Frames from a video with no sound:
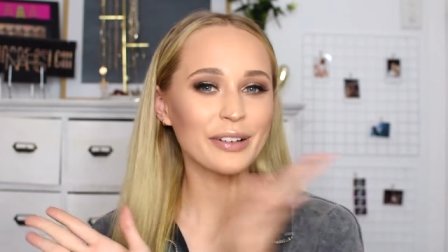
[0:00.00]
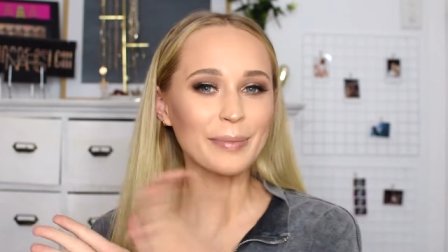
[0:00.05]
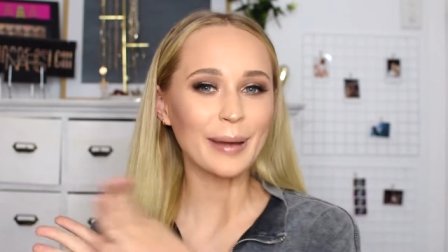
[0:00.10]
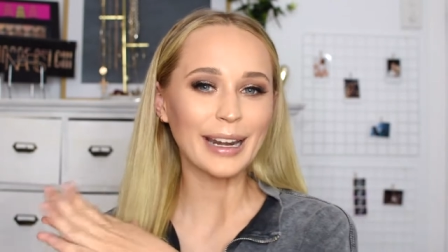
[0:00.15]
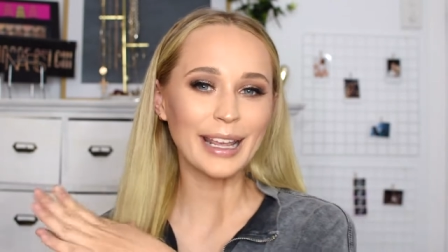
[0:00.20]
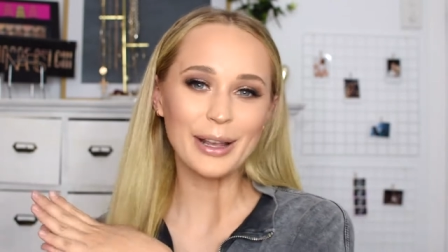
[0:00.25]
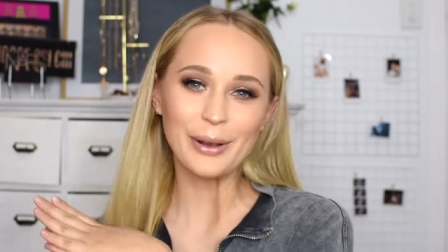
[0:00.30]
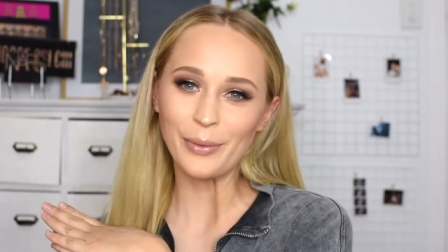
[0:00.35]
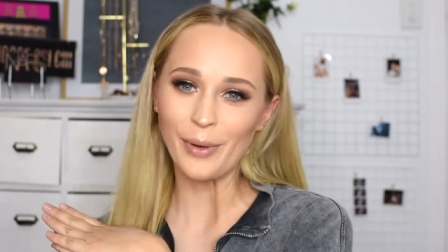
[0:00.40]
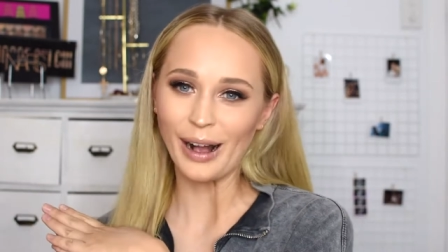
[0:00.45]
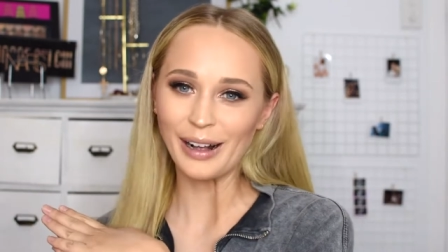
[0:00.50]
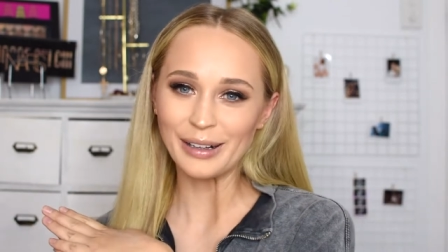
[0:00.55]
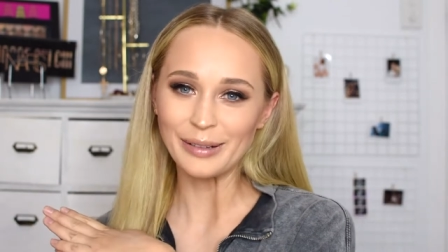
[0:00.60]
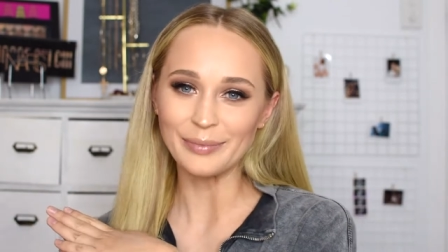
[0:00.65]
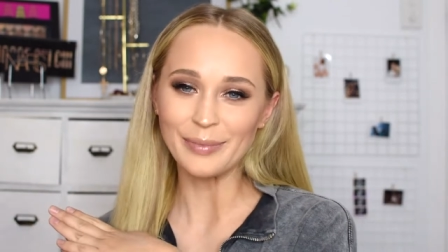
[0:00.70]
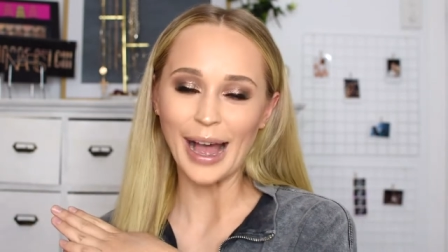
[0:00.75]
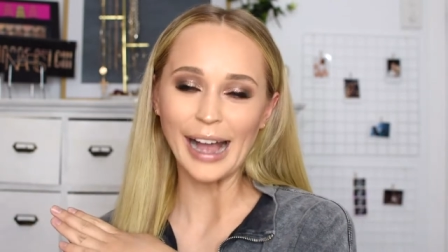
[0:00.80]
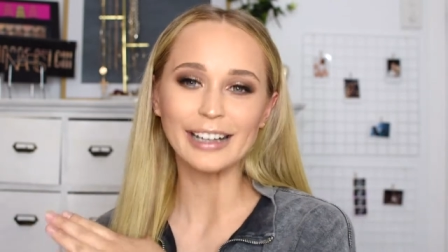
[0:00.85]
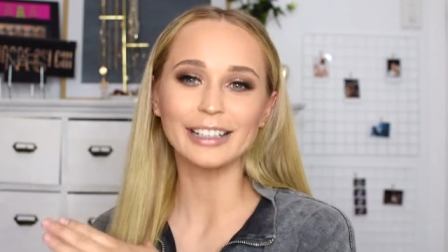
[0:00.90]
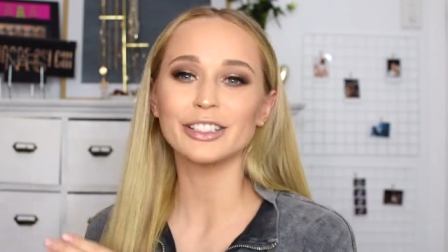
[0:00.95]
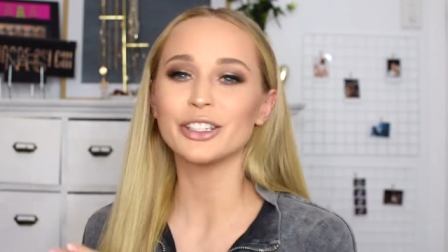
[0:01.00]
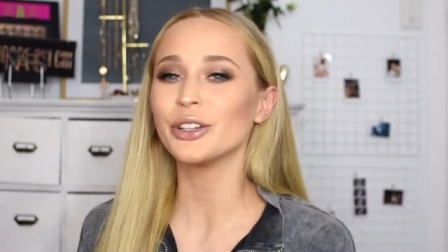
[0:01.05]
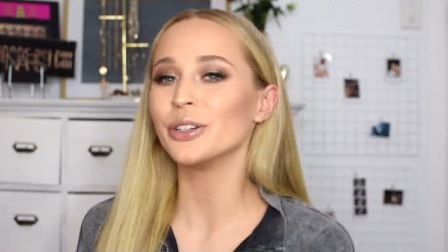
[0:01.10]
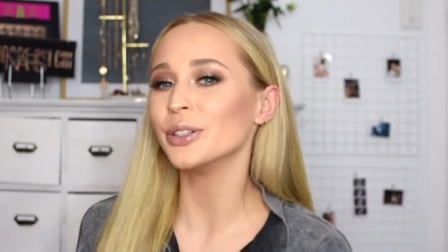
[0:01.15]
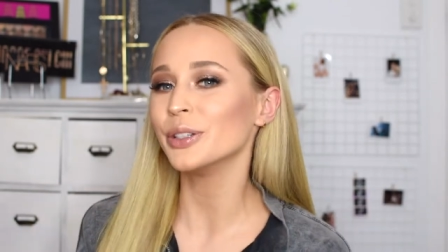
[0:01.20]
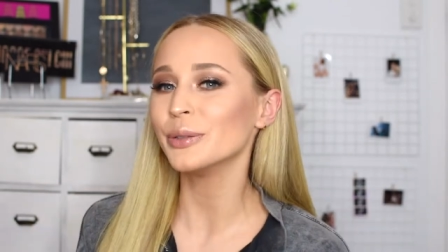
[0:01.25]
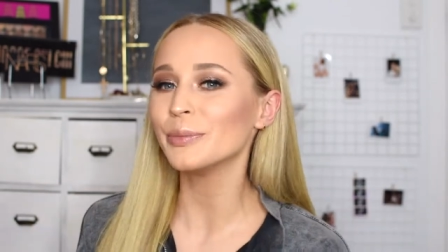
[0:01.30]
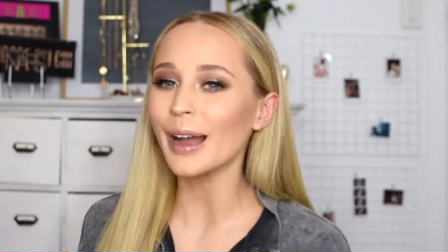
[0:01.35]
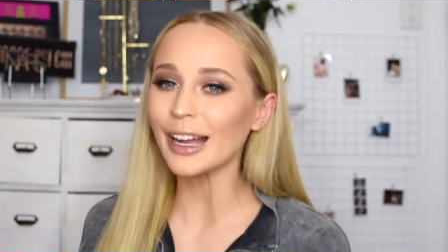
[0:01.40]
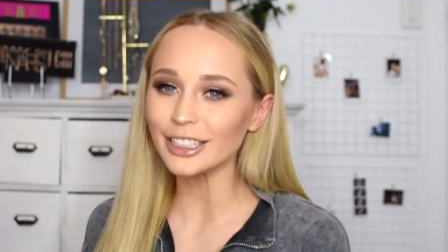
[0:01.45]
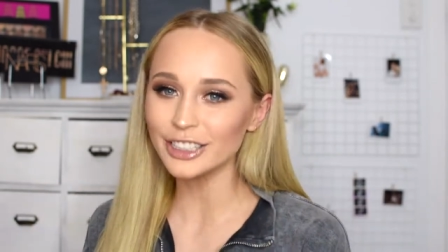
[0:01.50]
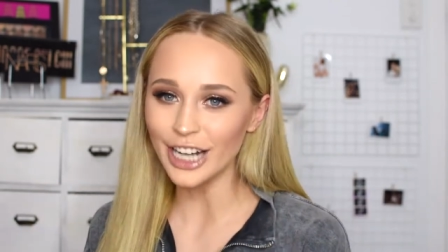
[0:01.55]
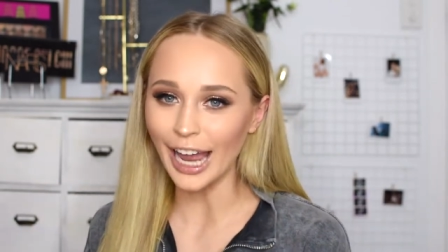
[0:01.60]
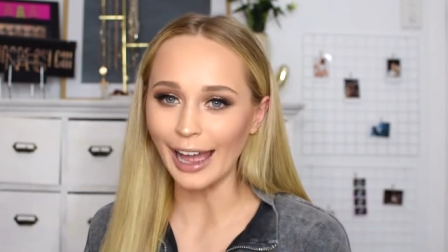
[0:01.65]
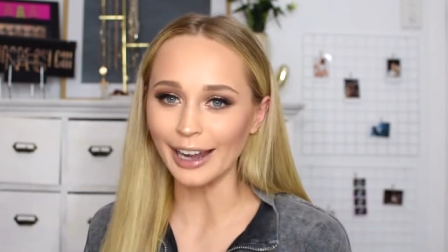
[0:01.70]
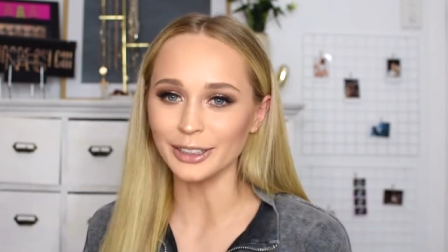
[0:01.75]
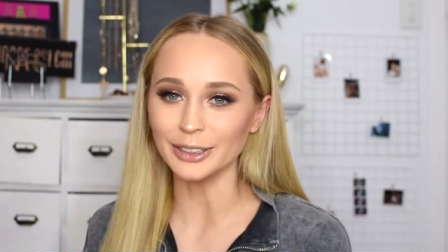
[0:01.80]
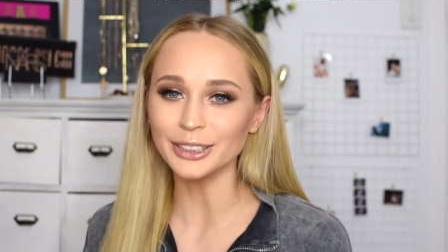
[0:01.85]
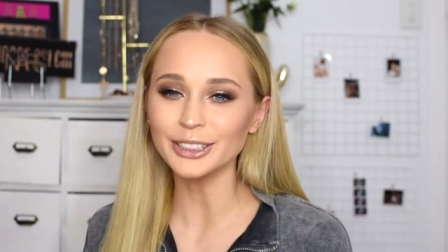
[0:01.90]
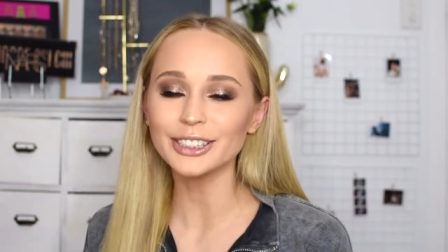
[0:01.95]
everybody, welcome back to my
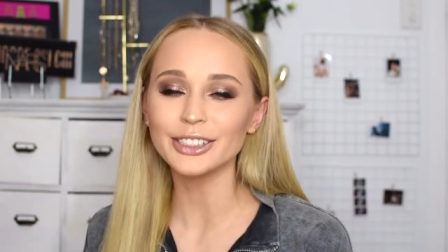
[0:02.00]
channel.